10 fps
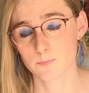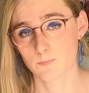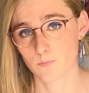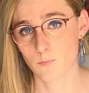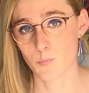
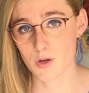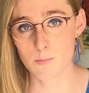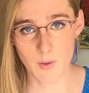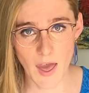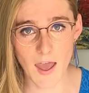Bring
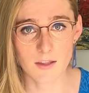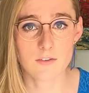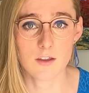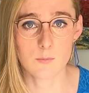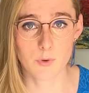pads and
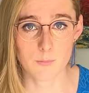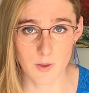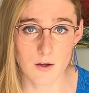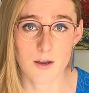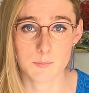bring
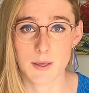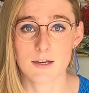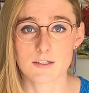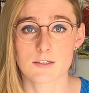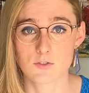period
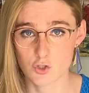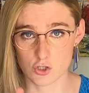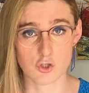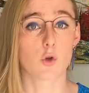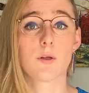panties. Just do it.